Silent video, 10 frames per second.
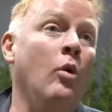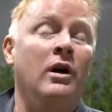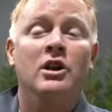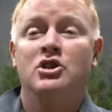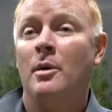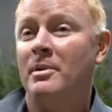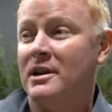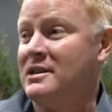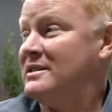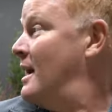we're gonna jump into
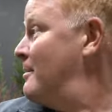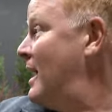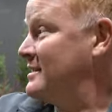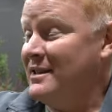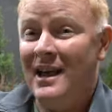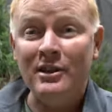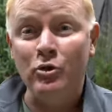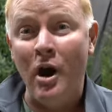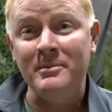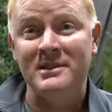the sandbox and that's
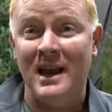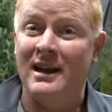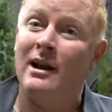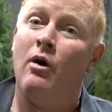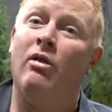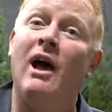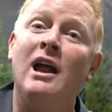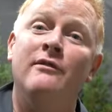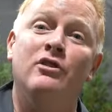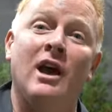where I'm standing. Now, a
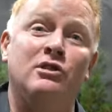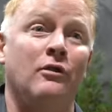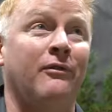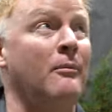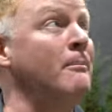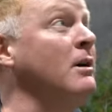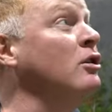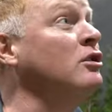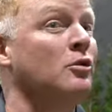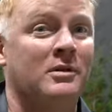lot of you guys are
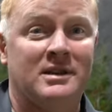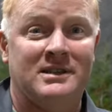familiar with the